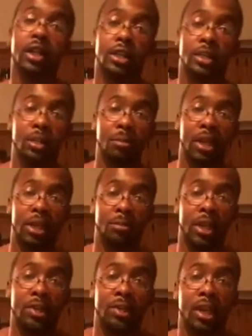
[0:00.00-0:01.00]
it's the next
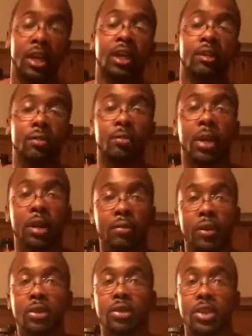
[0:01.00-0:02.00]
best thing from
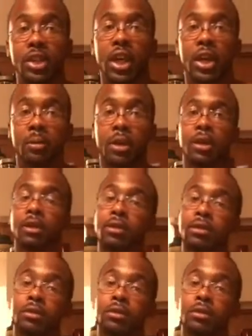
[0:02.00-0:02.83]
that first jack, man.